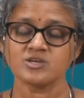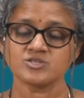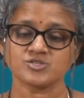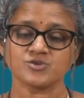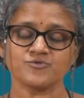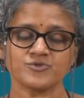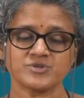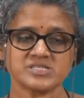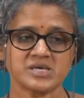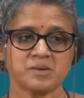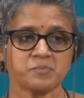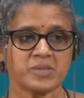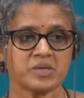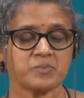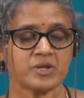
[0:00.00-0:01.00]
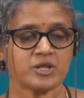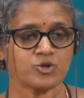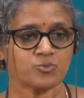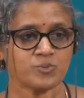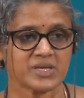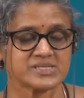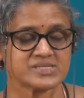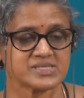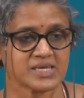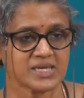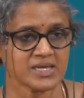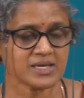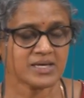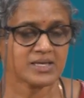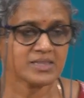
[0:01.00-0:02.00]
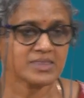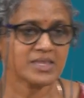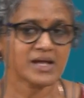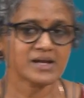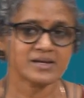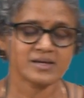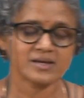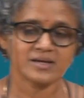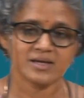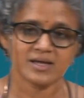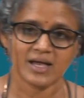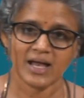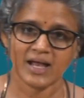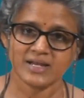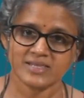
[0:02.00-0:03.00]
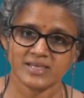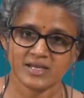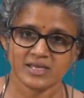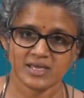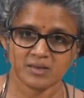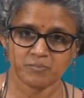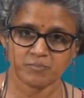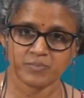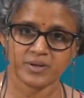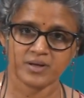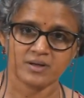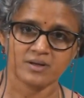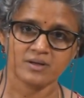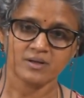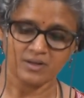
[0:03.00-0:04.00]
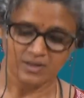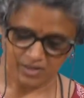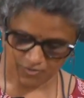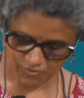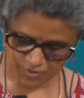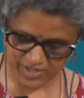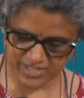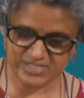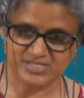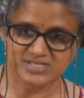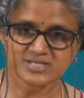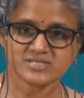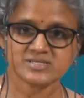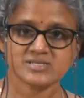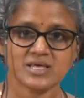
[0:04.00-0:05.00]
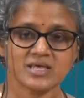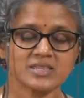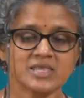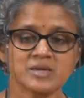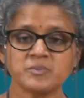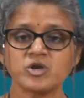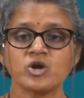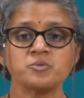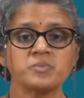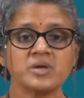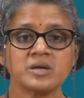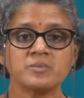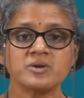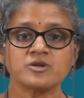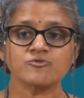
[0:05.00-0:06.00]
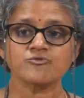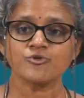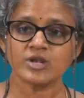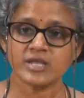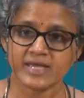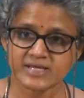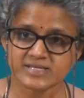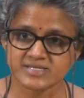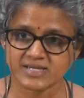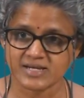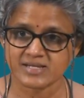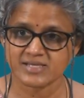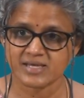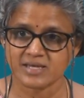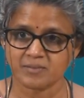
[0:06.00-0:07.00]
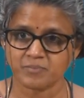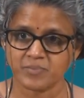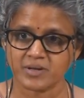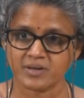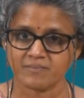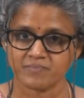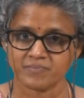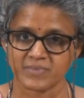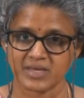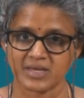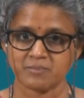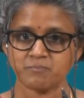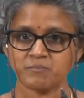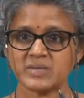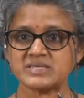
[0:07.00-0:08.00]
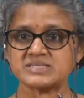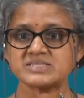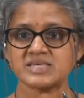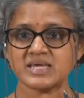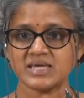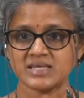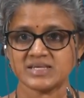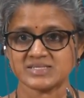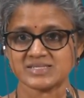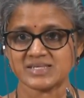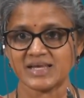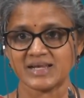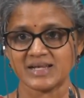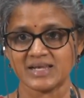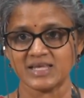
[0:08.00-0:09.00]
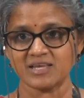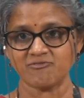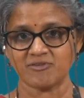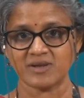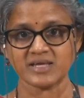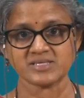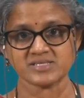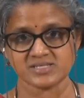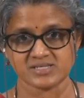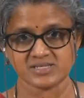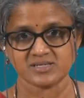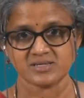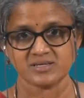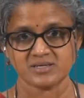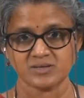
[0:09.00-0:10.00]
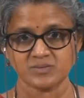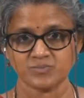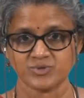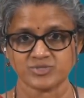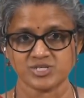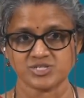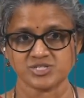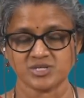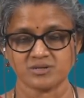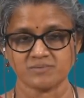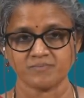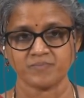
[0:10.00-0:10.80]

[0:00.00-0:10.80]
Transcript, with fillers: So, for some people you may see that at their hip for instance, they may not be able to fully extend the hip the hip may stay in a slightly flexed position.